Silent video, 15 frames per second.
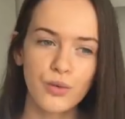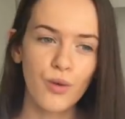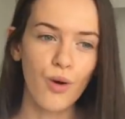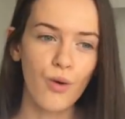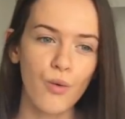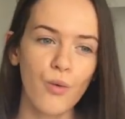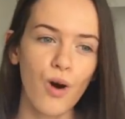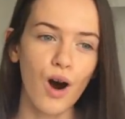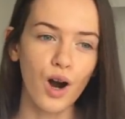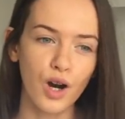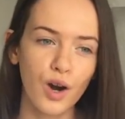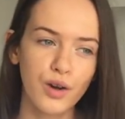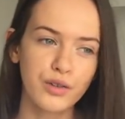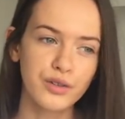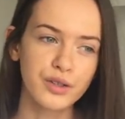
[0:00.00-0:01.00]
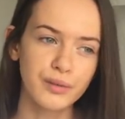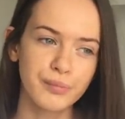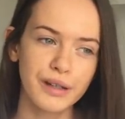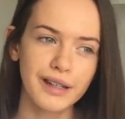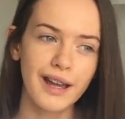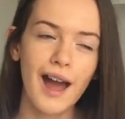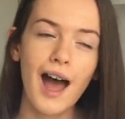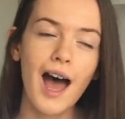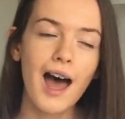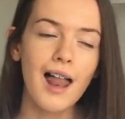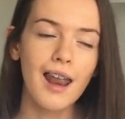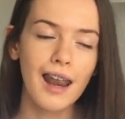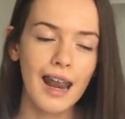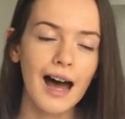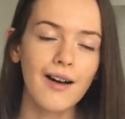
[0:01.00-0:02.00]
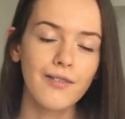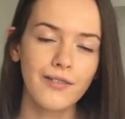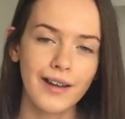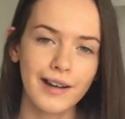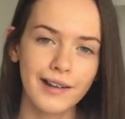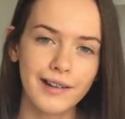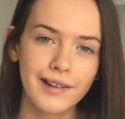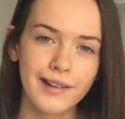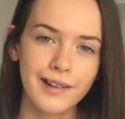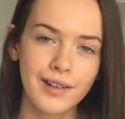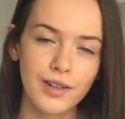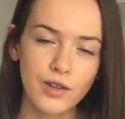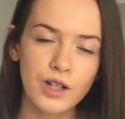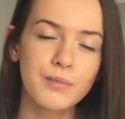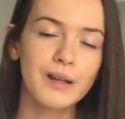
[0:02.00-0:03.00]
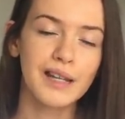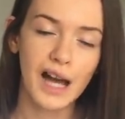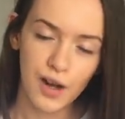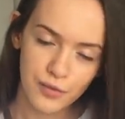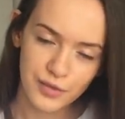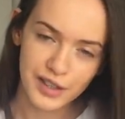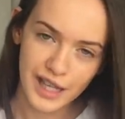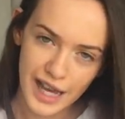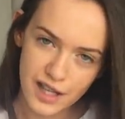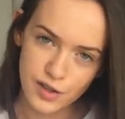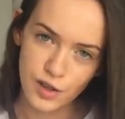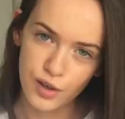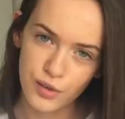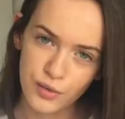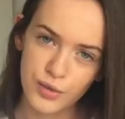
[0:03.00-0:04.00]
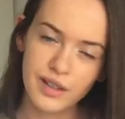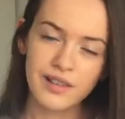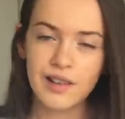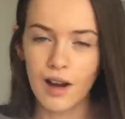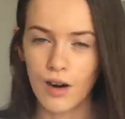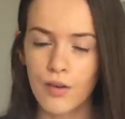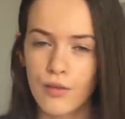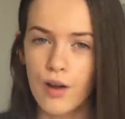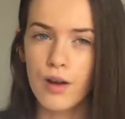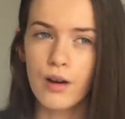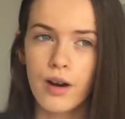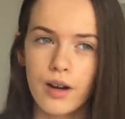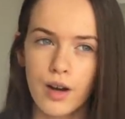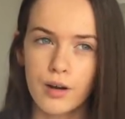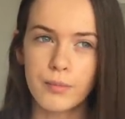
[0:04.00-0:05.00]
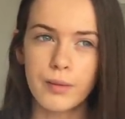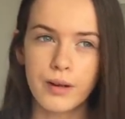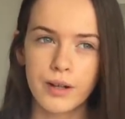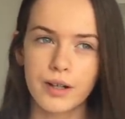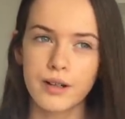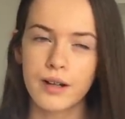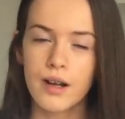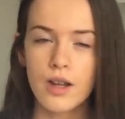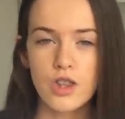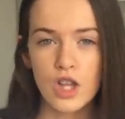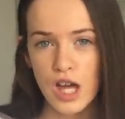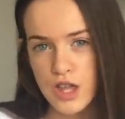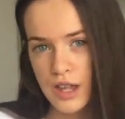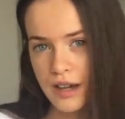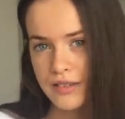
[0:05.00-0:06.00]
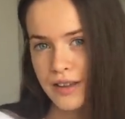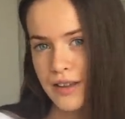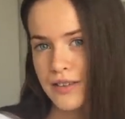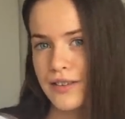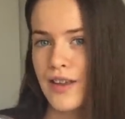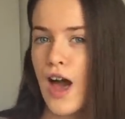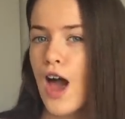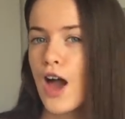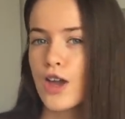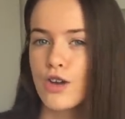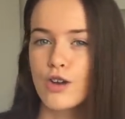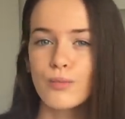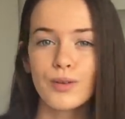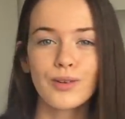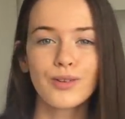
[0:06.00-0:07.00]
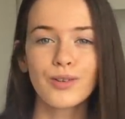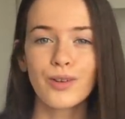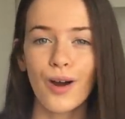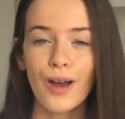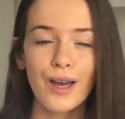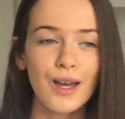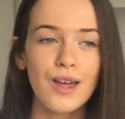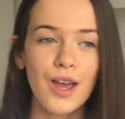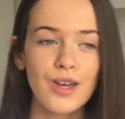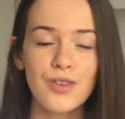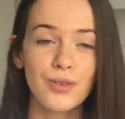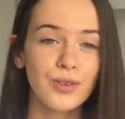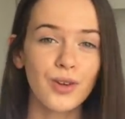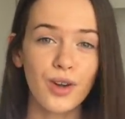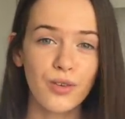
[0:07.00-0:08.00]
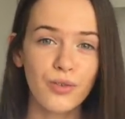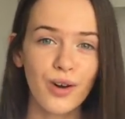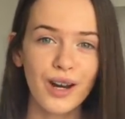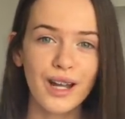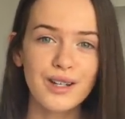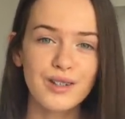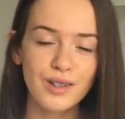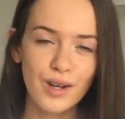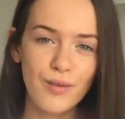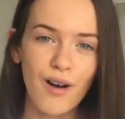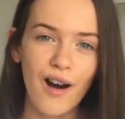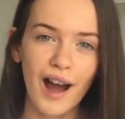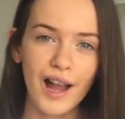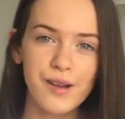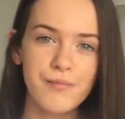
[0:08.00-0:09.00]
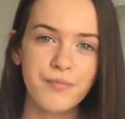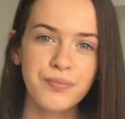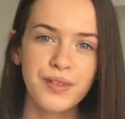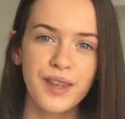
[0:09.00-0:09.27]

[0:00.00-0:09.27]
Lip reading: you all are going to be laughing. You're going to be laughing your head off. It's laughing, I know, but change the accent. You're going to be so, it's just so funny. Do you know why?